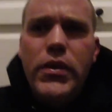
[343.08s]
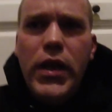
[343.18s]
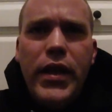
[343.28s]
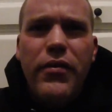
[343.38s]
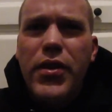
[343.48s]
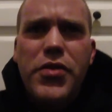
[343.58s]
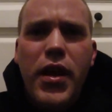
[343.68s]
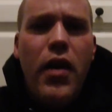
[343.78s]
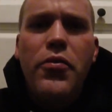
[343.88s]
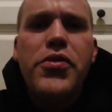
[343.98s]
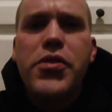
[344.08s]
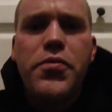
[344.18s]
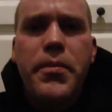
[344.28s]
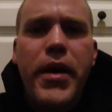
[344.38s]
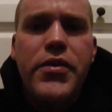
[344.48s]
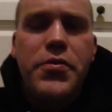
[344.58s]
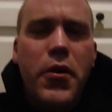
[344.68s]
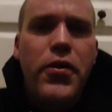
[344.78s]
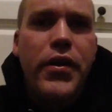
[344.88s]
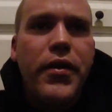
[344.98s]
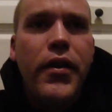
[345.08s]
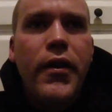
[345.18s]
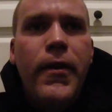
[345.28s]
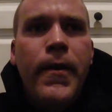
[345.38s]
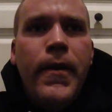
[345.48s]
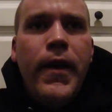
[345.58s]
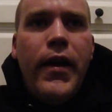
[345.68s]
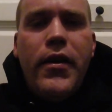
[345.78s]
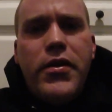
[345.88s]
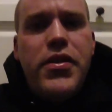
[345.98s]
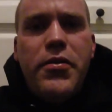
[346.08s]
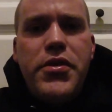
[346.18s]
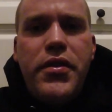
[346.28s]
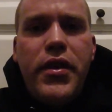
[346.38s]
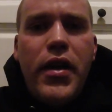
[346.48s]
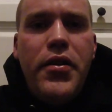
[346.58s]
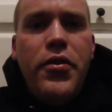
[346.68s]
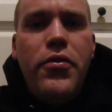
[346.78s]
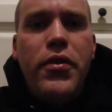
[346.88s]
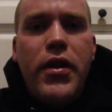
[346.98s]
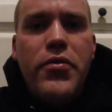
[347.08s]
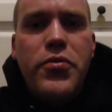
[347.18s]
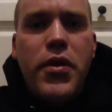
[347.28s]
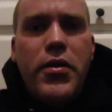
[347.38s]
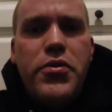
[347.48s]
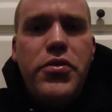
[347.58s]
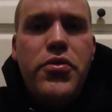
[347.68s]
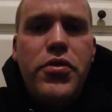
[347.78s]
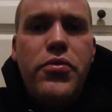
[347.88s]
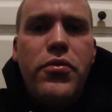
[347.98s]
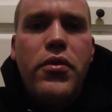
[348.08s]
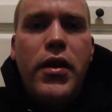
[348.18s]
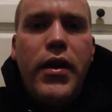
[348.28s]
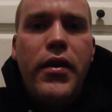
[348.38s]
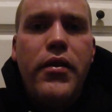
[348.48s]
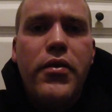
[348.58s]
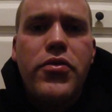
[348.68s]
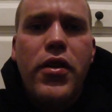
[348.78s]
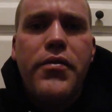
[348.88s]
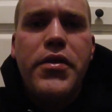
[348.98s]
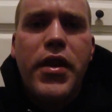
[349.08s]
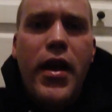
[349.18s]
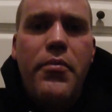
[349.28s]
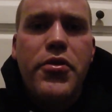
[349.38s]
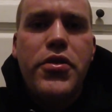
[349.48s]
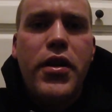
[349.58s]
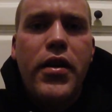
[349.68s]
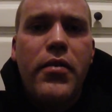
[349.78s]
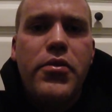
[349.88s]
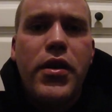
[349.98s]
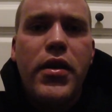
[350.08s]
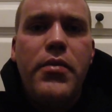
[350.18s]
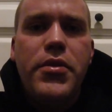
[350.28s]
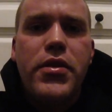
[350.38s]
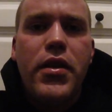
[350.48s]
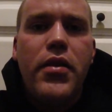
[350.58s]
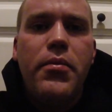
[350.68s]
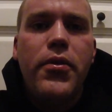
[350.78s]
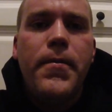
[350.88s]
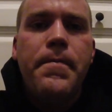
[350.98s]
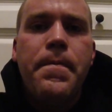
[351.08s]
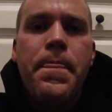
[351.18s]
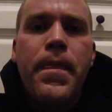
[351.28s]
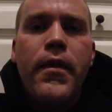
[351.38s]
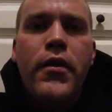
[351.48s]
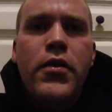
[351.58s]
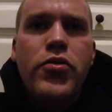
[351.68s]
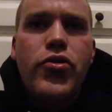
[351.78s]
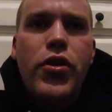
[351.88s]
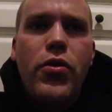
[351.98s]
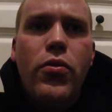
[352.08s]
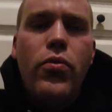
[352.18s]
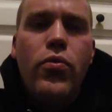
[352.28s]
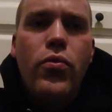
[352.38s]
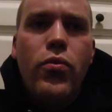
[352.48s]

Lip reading: And eventually I always just went back to smoking, and because that was the thing I knew and that was what I was used to. And sorry if this camera's shaking, I'm trying to keep it steady. But so